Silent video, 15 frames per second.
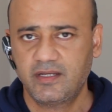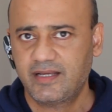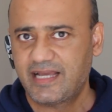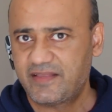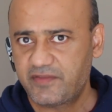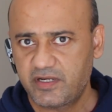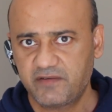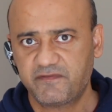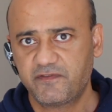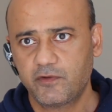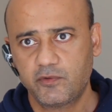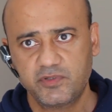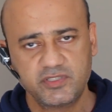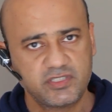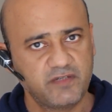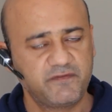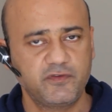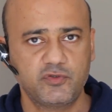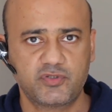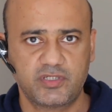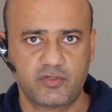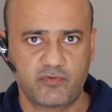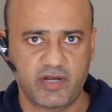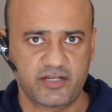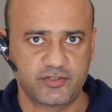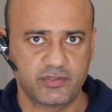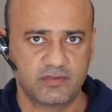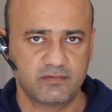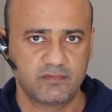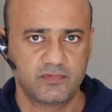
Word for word: and their influence in future direction.